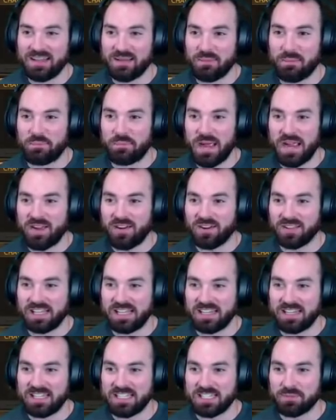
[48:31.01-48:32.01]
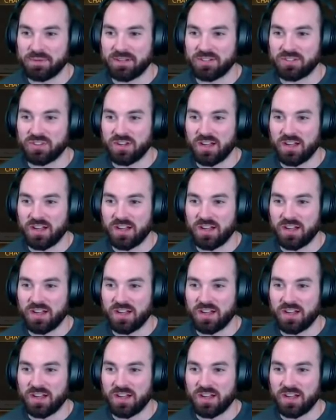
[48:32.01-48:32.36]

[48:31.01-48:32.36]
Barely any spear drop.